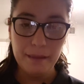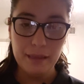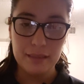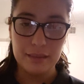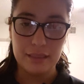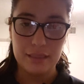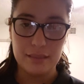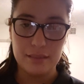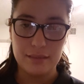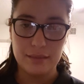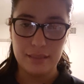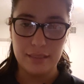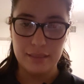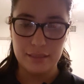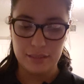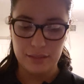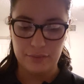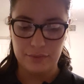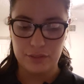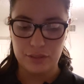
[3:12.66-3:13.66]
There's
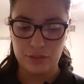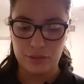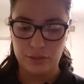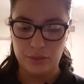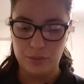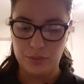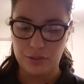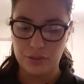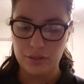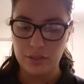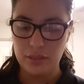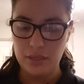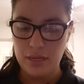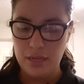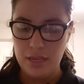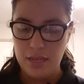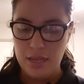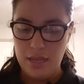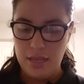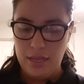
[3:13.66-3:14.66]
self-disclosure.
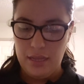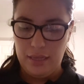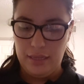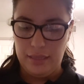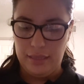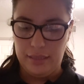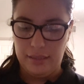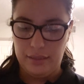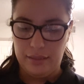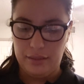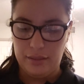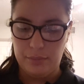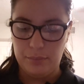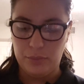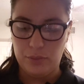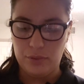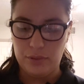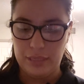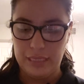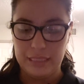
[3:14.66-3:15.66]
The
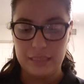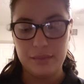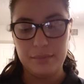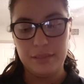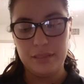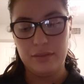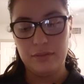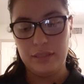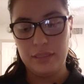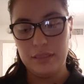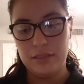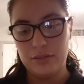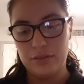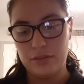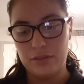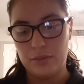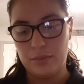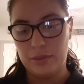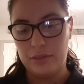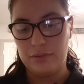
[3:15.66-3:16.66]
more intimate
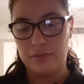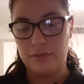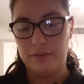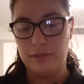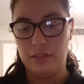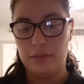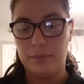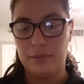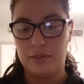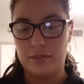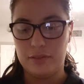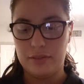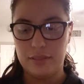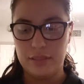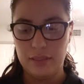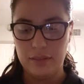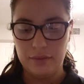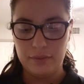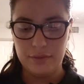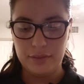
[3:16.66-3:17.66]
details that we reveal about
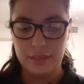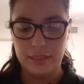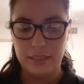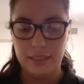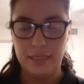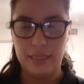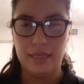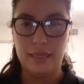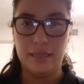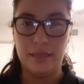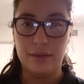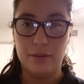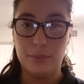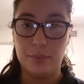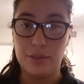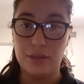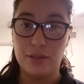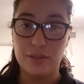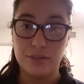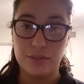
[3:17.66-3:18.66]
ourselves,
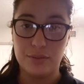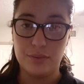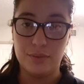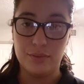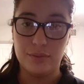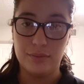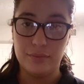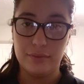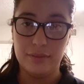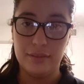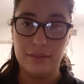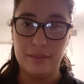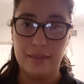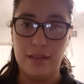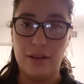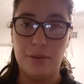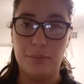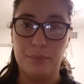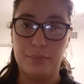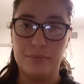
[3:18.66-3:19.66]
we also
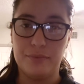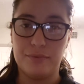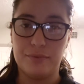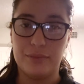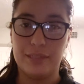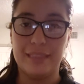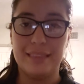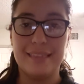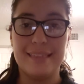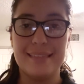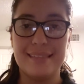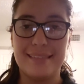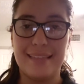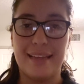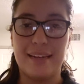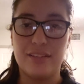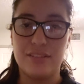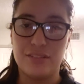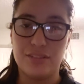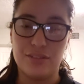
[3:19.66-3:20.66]
help release
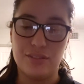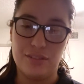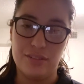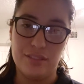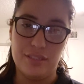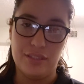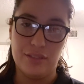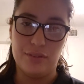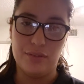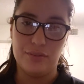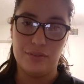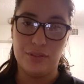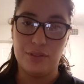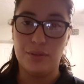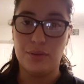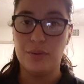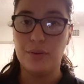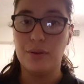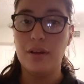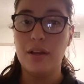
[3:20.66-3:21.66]
that uncertainty of,
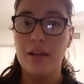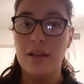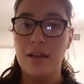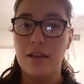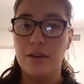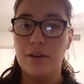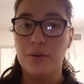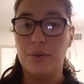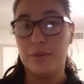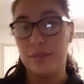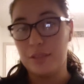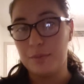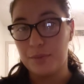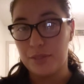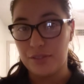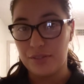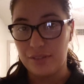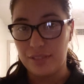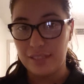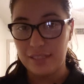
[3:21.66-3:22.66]
who this
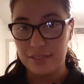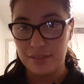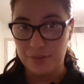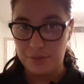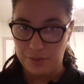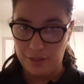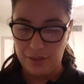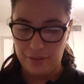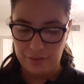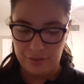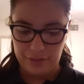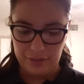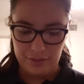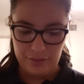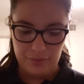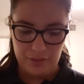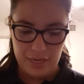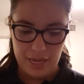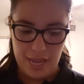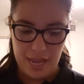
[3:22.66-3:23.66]
person is or how they're going
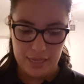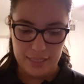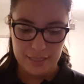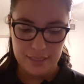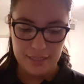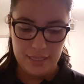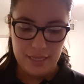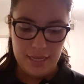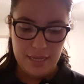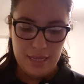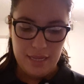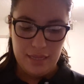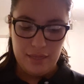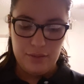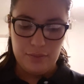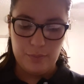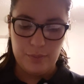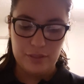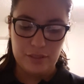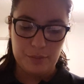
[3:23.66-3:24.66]
to react.
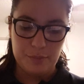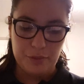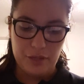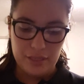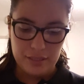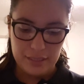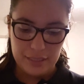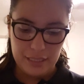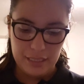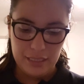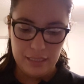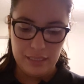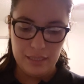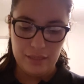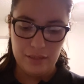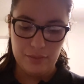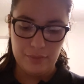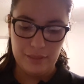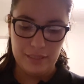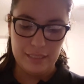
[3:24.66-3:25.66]
Reciprocity,
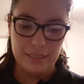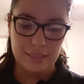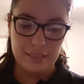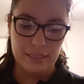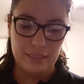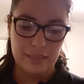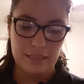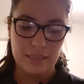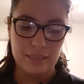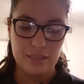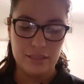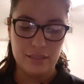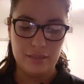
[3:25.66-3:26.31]
releasing